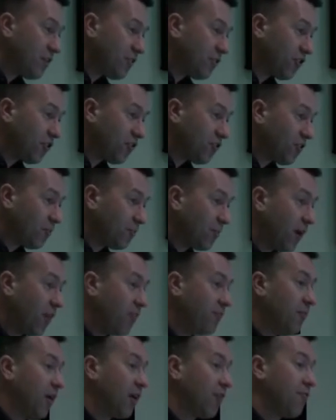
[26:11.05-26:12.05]
Just
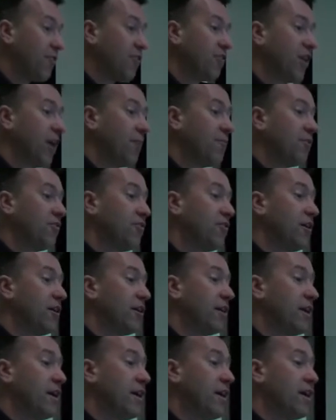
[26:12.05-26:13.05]
above my risk
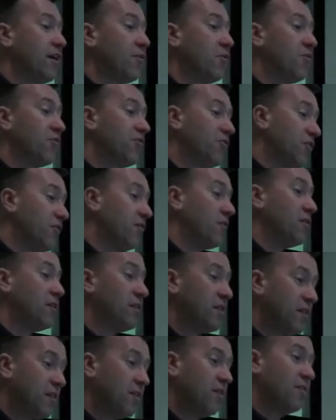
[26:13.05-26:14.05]
appetite here, I want to
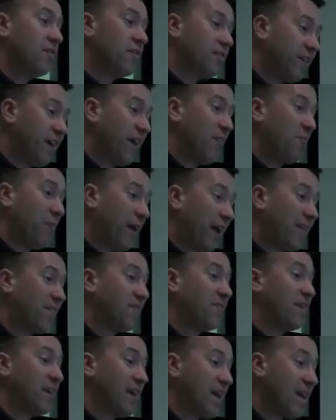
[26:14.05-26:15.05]
get back
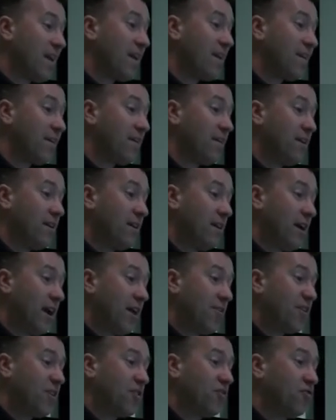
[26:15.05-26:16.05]
to here,
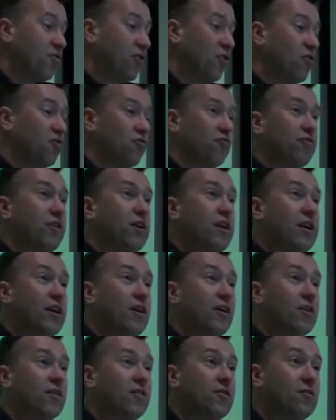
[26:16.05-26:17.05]
and the controls really
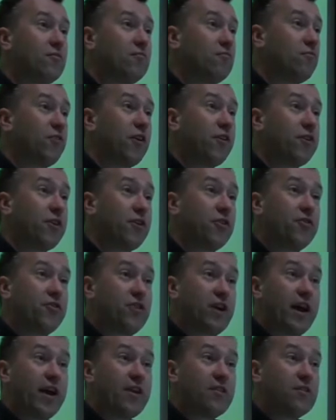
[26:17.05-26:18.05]
aren't very good
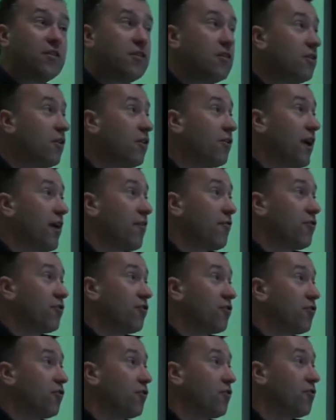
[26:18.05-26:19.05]
yet on
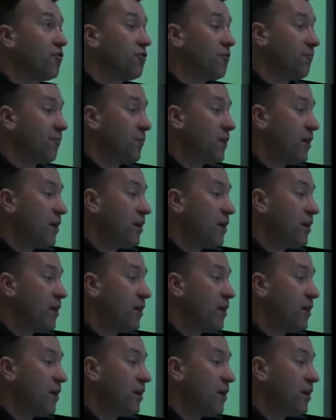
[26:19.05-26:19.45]
average across.